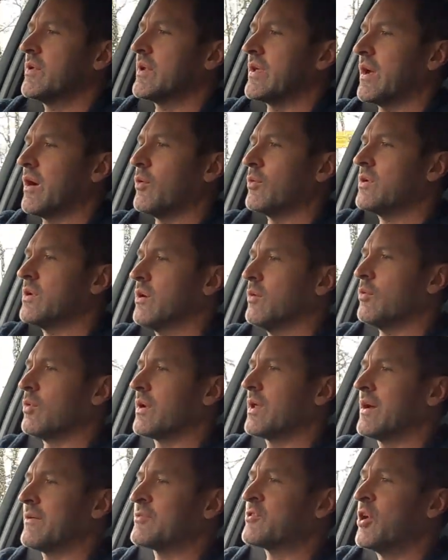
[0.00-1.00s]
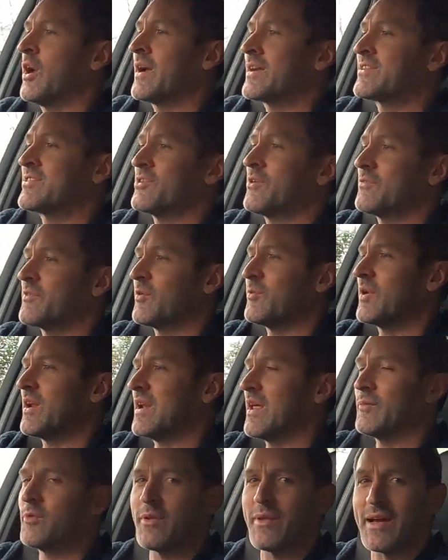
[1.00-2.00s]
But yeah, I would not want to have traction off
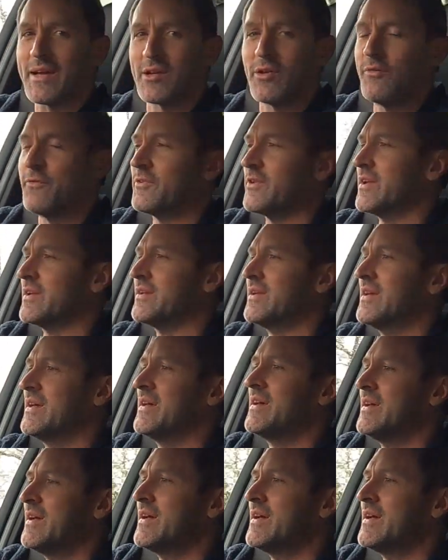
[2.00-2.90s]
completely. I'm not that confident.